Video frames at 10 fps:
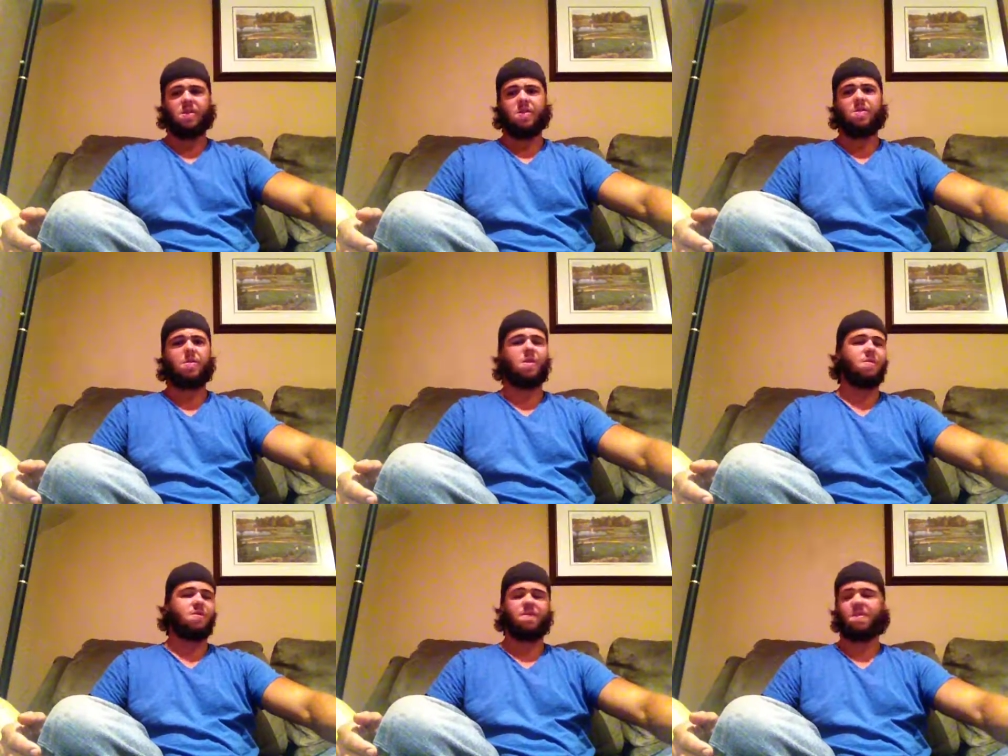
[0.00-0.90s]
Or I
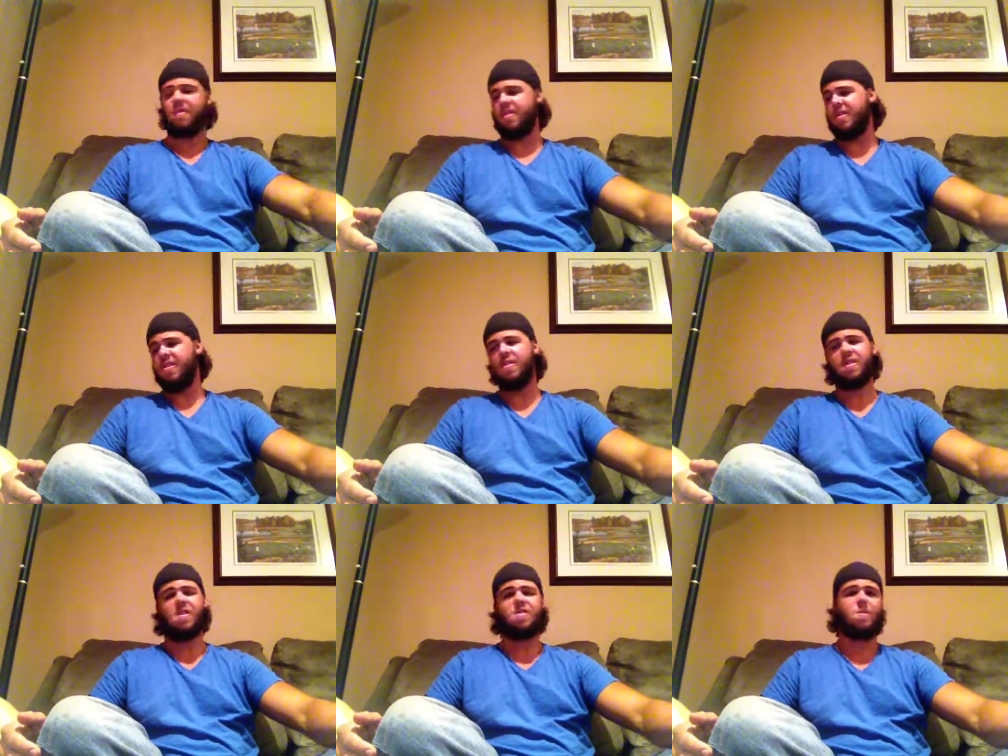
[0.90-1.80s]
was fucking laying on the
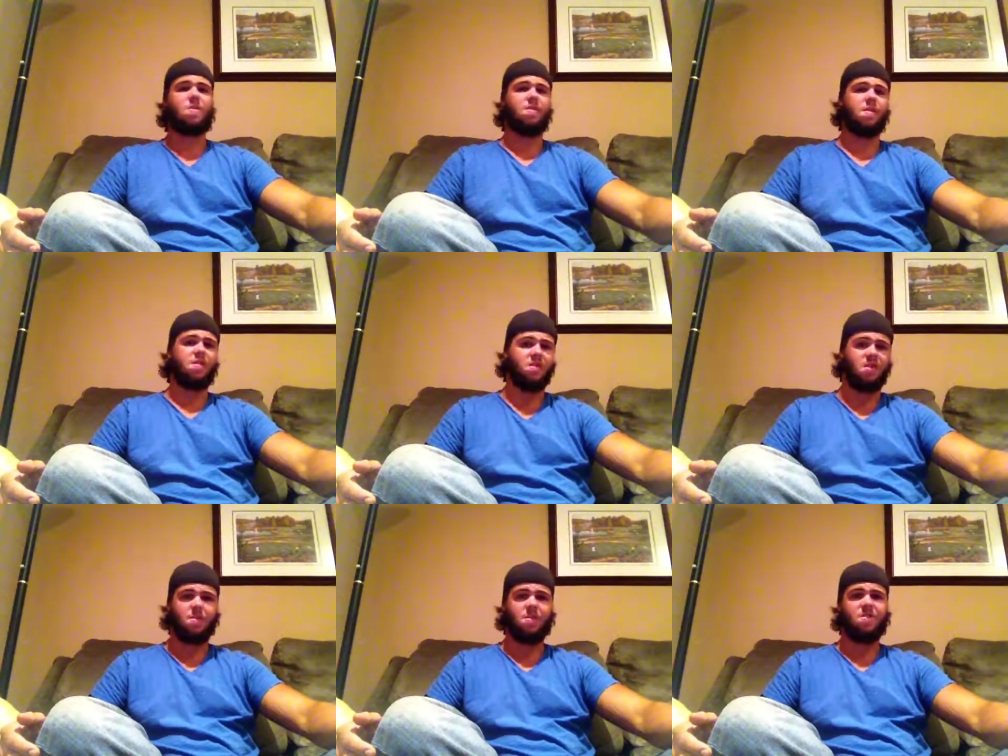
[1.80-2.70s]
couch about to fall
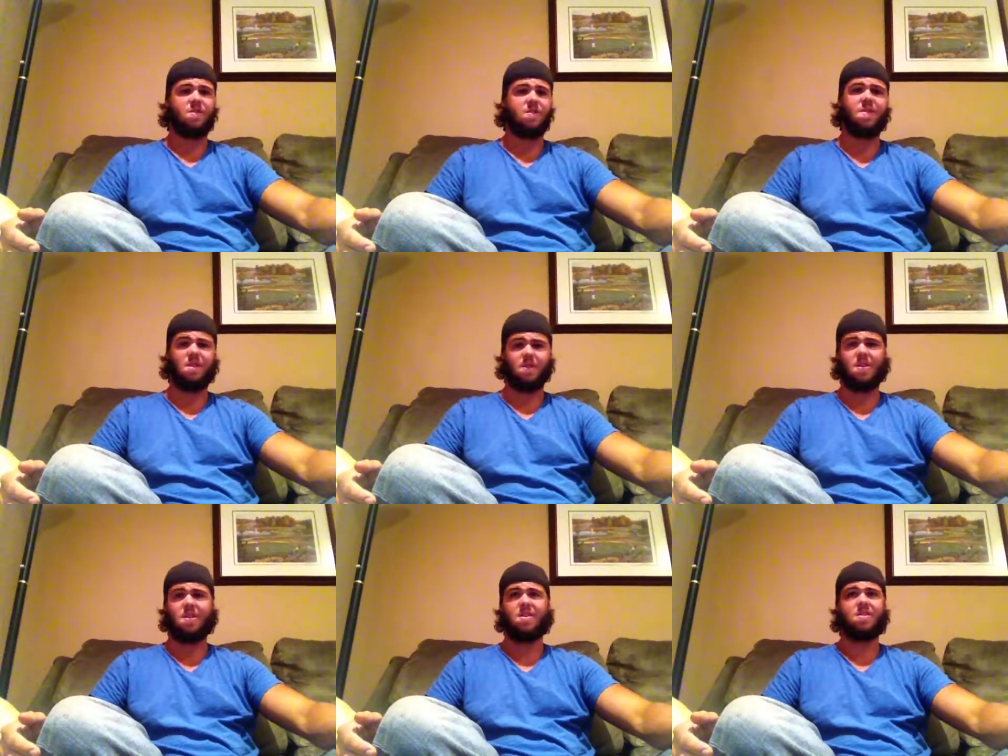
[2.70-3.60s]
asleep watching some Family
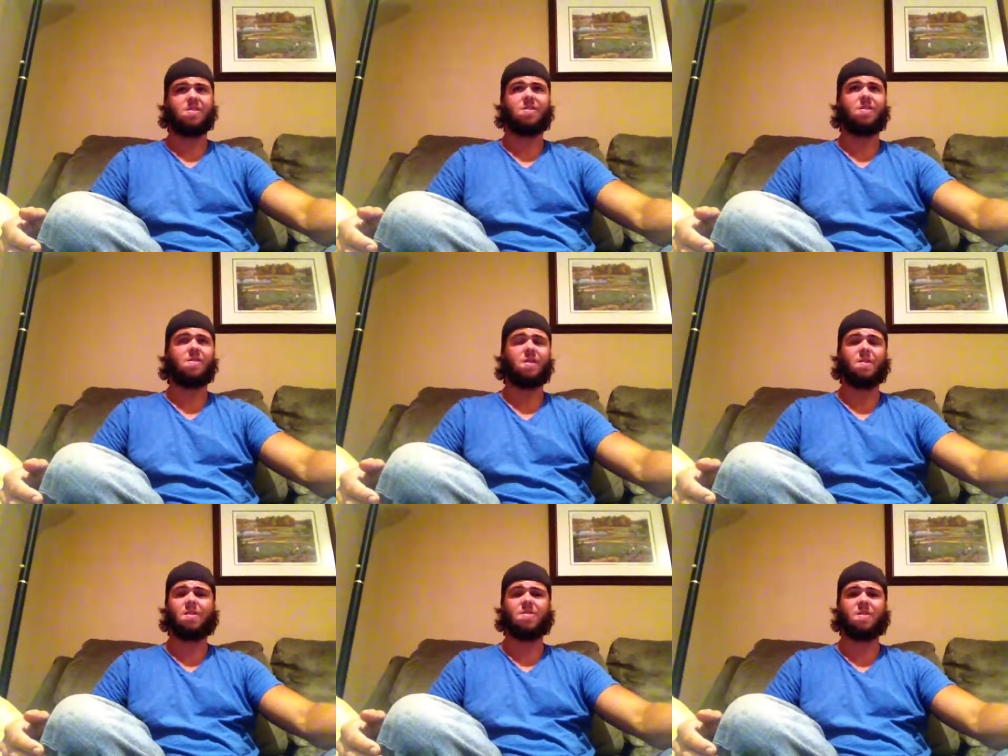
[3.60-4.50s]
Guy, because, you know,
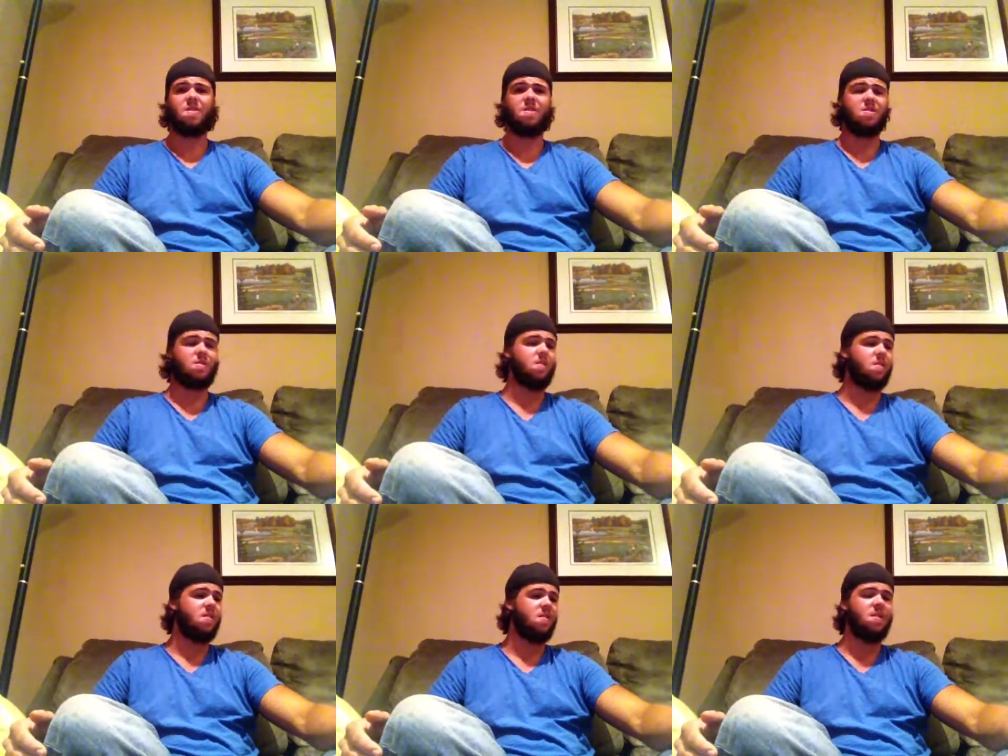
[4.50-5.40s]
Family Guy's fucking awesome.
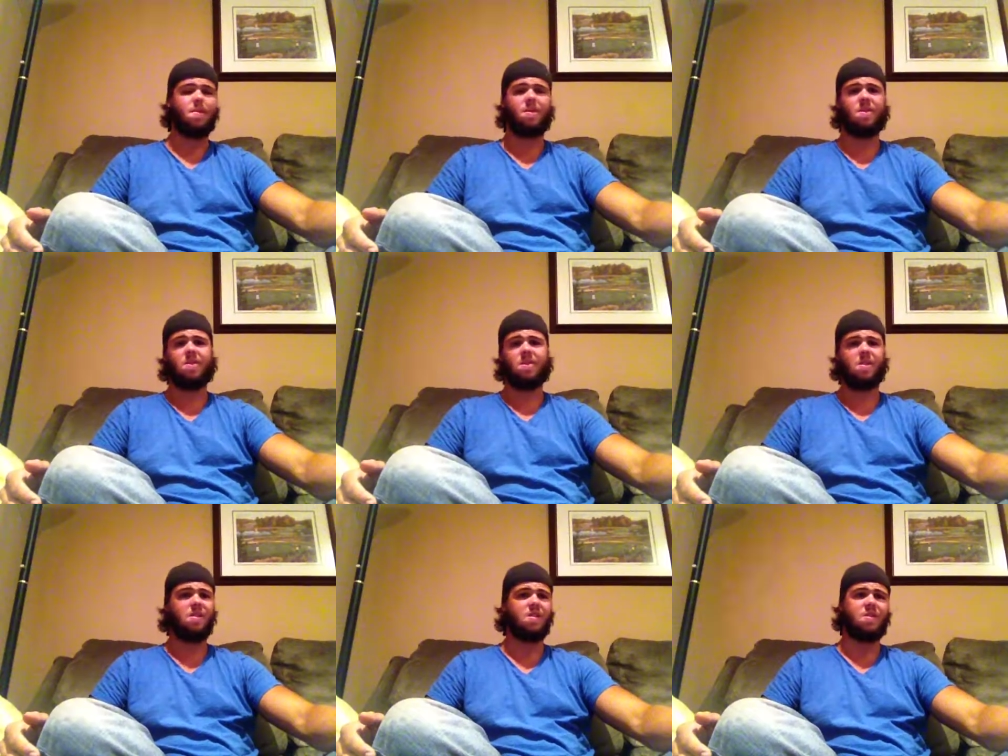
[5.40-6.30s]
Can't deny Peter,
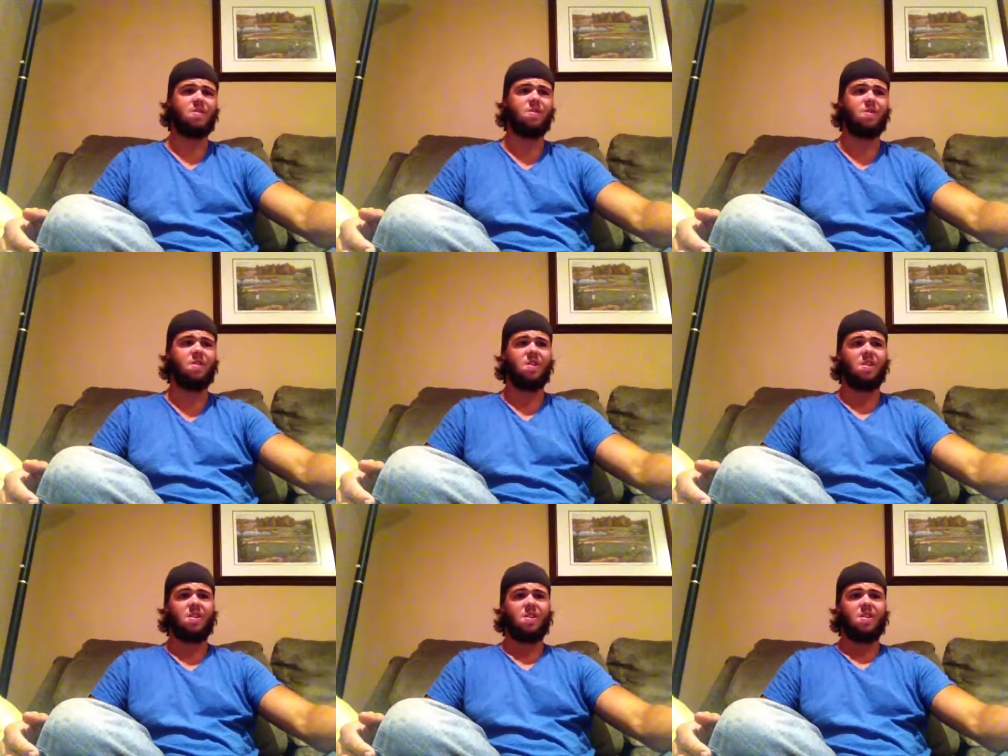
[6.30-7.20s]
can't deny Stewie,
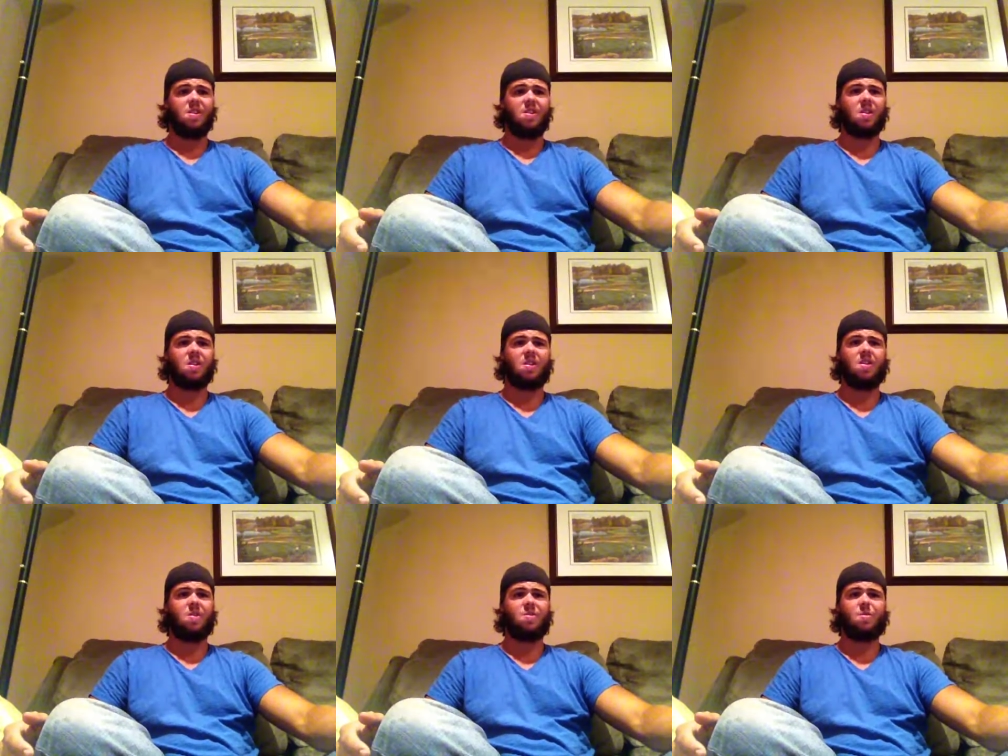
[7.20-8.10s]
can't deny
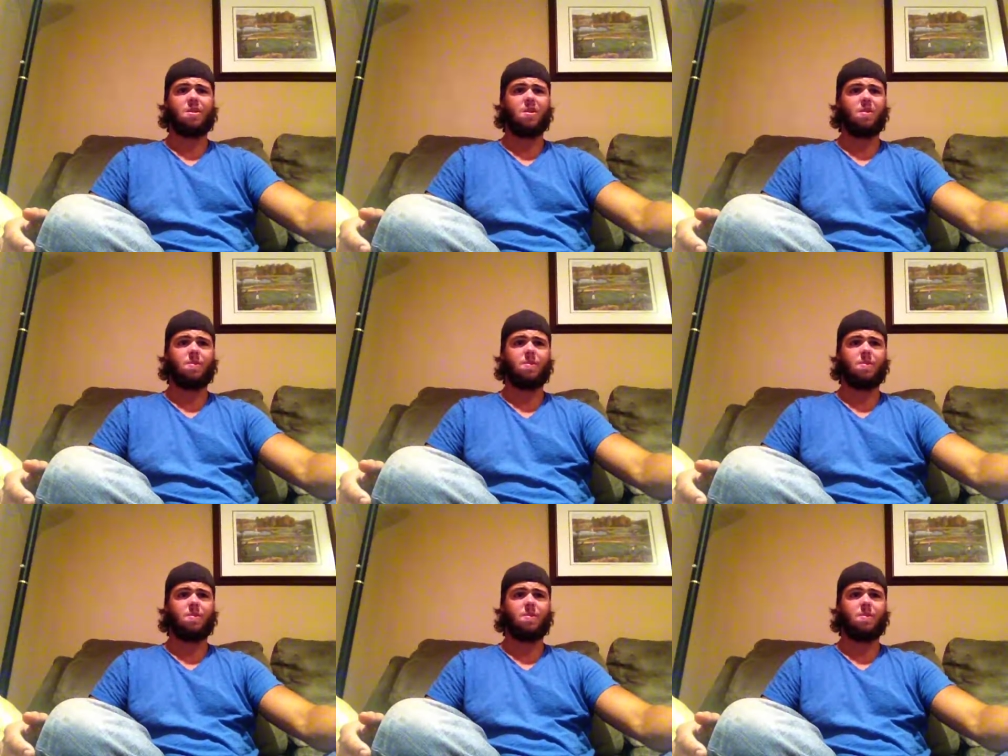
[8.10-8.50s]
Lois Meg.